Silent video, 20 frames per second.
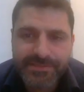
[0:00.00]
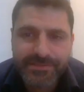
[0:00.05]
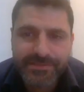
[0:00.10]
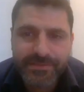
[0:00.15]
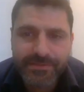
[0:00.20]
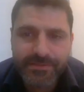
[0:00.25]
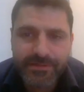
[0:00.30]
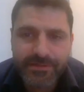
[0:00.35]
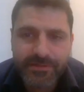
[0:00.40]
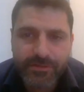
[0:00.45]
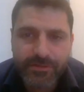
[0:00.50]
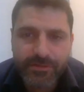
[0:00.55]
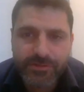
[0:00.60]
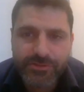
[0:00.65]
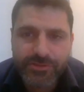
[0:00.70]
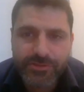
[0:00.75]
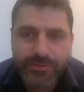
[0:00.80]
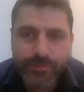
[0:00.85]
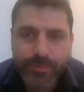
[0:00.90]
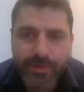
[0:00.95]
the
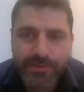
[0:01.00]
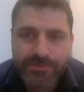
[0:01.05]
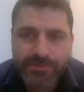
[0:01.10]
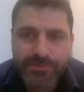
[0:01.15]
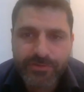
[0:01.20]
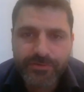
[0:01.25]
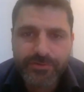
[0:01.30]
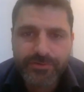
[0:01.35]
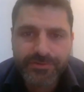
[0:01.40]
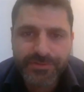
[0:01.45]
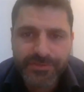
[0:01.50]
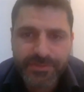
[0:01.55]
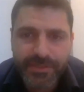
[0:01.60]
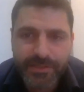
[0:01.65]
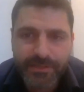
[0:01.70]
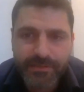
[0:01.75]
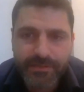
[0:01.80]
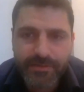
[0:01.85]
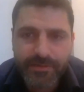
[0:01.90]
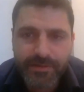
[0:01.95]
technology and once you
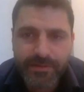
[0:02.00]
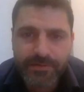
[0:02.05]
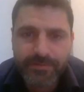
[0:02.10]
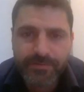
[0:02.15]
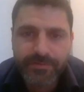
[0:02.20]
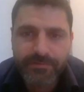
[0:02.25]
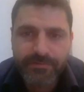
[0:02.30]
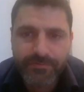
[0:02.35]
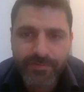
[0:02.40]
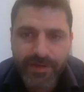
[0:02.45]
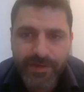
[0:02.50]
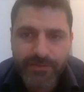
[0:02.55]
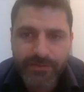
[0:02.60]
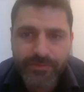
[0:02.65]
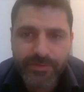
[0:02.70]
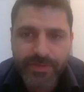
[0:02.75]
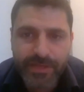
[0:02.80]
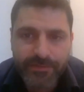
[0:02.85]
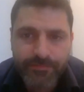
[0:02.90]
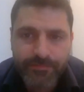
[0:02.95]
understand the, the
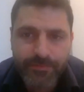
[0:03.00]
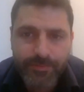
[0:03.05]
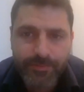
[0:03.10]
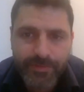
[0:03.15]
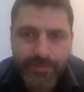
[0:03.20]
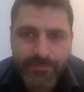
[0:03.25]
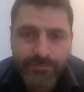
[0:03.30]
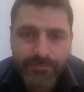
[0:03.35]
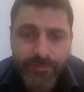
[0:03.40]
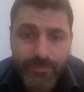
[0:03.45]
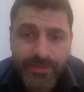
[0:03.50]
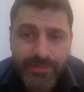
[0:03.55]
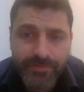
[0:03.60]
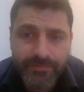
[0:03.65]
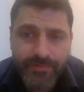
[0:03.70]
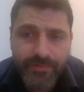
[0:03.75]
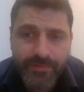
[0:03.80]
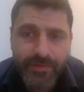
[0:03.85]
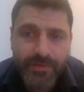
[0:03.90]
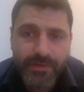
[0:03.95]
value you get from it, from
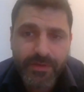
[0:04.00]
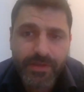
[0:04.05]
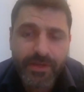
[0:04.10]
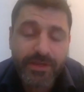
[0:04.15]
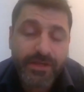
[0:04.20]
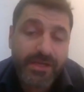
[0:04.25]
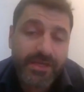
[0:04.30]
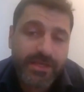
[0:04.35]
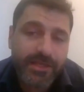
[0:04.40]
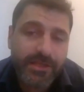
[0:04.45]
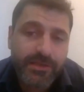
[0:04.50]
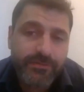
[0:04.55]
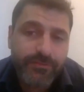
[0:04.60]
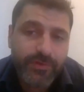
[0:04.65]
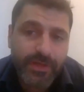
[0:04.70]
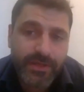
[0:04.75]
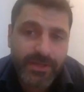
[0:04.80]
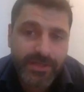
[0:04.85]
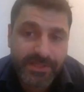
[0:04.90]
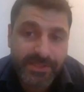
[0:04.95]
it, and I can give
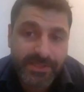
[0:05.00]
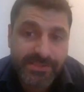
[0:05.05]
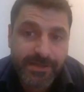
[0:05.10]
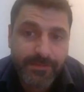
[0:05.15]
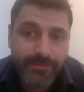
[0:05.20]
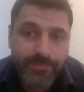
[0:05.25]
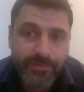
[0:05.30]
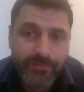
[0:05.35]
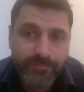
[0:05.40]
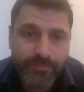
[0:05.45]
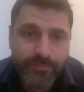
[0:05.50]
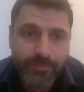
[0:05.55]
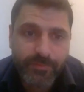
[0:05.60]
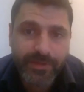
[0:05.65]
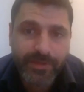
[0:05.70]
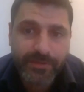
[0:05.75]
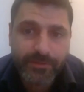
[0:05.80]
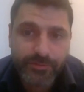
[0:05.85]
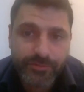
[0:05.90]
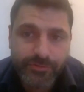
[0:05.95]
you like an example from
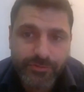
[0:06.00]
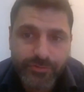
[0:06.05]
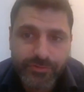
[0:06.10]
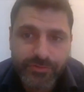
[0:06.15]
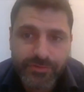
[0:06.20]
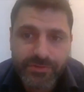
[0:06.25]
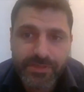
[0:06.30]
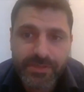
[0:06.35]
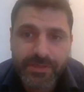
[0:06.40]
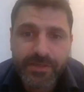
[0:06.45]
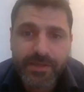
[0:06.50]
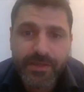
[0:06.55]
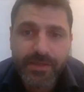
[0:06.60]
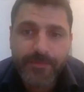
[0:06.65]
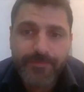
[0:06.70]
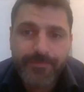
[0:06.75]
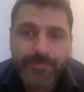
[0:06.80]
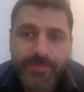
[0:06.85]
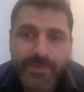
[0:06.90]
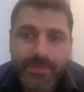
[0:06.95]
Lendlord's user. Like
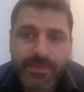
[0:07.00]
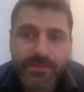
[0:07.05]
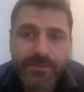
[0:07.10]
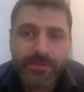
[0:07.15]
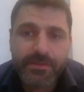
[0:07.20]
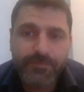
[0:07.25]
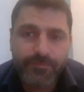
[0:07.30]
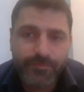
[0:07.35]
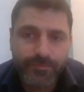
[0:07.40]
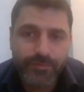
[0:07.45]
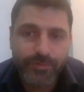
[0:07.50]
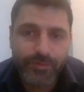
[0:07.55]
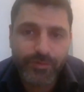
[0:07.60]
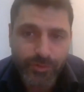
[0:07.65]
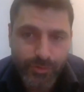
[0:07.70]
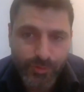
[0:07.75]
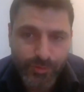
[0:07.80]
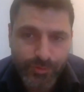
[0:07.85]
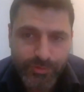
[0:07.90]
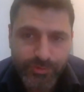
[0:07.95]
if you
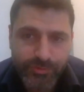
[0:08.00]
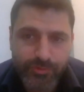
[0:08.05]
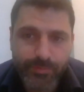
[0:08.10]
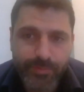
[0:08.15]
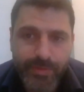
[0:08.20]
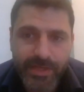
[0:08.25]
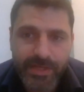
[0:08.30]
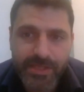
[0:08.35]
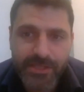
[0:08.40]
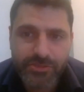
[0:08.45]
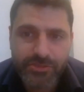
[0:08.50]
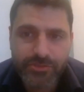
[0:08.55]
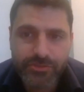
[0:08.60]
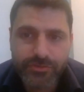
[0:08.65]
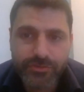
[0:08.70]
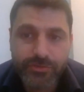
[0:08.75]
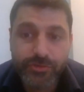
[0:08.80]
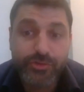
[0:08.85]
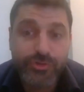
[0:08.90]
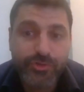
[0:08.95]
use to
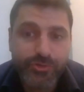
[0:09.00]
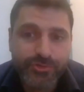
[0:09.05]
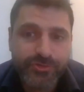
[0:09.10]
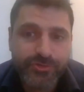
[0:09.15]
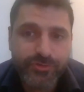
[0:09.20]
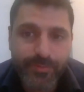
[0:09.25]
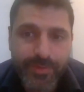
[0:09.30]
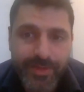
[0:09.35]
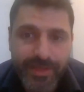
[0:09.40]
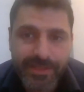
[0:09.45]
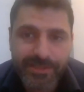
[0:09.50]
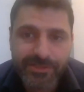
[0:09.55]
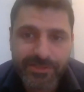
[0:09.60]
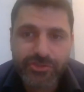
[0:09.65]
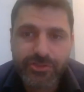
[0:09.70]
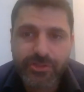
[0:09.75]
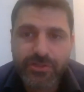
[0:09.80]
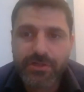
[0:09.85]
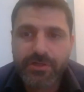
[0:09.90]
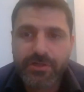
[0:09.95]
manage you use to
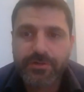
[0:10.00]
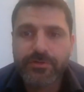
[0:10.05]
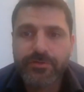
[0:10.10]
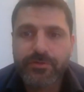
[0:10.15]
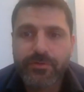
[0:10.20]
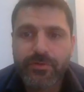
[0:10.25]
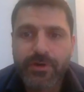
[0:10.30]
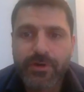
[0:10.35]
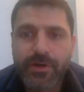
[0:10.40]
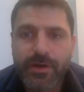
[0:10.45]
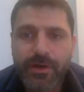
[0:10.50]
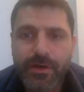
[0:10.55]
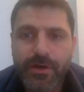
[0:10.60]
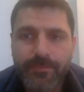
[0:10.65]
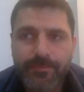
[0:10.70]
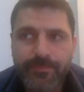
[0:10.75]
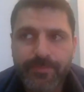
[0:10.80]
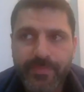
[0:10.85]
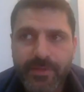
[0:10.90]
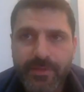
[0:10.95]
manage uh, your
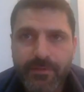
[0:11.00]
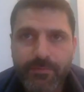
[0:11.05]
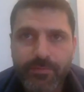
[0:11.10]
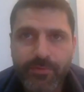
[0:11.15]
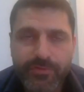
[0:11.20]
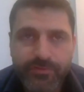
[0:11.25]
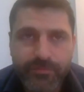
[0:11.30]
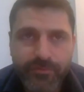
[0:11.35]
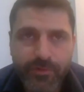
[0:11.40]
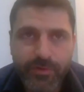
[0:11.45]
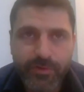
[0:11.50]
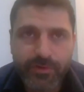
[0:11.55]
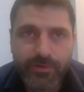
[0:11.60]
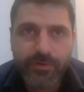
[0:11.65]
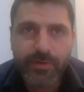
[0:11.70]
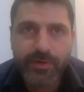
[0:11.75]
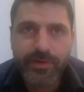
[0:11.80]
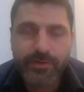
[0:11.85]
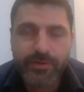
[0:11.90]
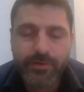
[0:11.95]
uh,
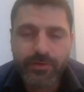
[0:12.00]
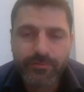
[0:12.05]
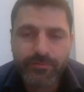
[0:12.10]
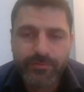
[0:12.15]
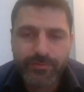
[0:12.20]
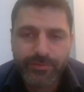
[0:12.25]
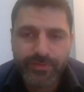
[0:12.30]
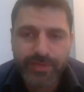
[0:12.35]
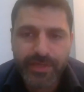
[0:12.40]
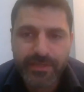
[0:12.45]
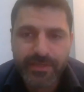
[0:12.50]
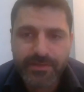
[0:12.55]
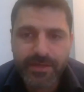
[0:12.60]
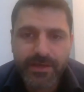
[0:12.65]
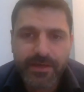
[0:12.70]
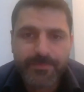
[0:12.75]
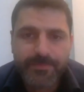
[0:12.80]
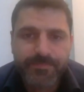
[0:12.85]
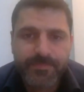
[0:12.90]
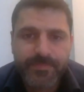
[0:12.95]
portfolio and all of your
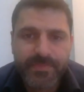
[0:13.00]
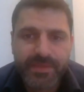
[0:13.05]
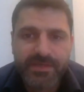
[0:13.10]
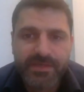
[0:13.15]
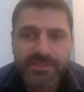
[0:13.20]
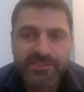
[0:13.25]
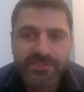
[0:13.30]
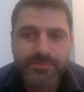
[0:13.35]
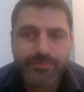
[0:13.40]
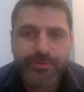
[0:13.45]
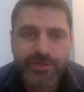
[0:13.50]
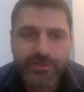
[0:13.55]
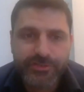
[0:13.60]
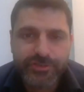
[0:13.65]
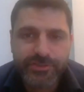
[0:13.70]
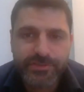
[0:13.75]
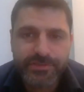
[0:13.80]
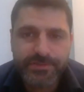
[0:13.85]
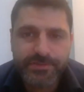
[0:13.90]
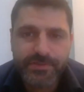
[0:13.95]
data in
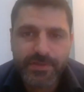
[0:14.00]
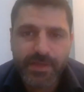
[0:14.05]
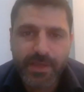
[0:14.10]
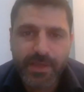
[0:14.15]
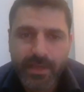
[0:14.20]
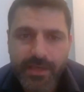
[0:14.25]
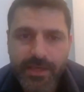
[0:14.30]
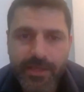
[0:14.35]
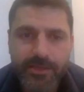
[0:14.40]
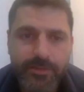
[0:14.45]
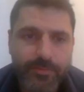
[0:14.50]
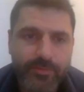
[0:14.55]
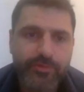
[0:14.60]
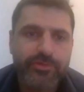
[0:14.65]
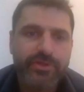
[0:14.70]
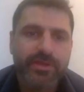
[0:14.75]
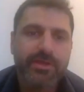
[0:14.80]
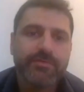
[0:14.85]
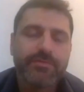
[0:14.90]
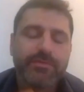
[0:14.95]
spreadsheets, and you
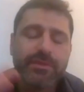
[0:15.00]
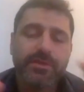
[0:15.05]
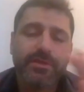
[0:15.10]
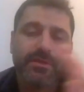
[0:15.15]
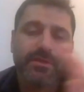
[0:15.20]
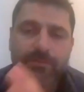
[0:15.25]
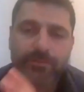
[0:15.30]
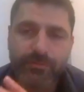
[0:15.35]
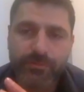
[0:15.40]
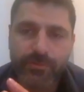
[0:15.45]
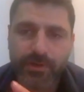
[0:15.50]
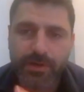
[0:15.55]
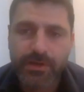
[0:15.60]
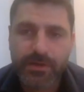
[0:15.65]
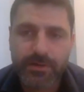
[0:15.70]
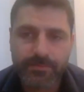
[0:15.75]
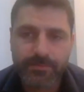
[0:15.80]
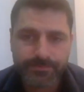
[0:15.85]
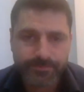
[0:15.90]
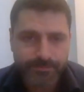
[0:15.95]
move everything to
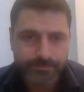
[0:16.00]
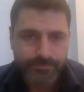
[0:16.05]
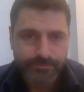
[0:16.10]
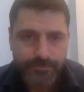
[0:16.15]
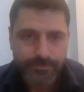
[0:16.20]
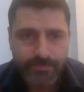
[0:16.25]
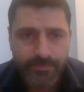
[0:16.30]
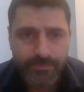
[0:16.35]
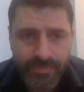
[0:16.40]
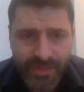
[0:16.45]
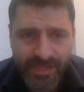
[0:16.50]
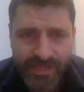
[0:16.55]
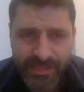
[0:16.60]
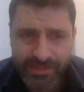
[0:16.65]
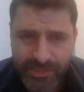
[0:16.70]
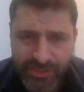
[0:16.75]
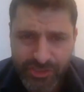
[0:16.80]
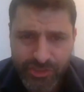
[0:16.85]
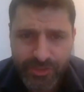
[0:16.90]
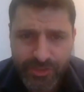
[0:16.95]
uh,
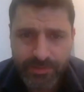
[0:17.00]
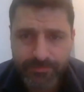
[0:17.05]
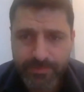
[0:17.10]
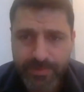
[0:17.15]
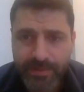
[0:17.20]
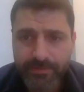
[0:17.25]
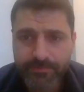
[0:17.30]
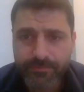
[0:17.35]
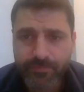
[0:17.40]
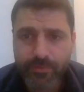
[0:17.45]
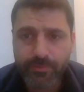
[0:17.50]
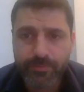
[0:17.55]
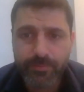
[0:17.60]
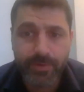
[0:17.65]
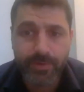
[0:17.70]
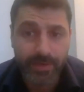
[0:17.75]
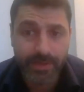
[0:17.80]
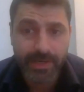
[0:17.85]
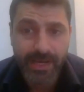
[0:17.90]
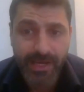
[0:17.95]
a digital
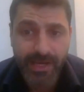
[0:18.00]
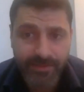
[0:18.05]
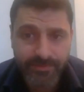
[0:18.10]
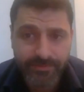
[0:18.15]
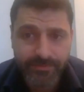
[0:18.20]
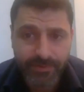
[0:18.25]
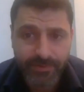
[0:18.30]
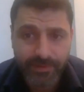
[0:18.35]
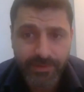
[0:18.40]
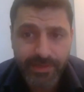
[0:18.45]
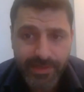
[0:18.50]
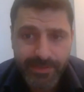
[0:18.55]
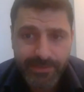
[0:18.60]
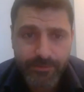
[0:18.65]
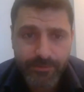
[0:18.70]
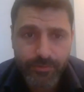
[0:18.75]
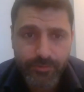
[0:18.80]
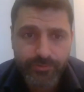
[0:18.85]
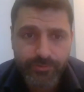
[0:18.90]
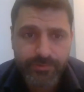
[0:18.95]
platform like
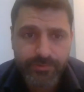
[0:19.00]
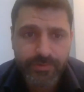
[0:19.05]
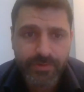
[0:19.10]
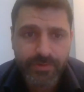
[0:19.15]
Lendlord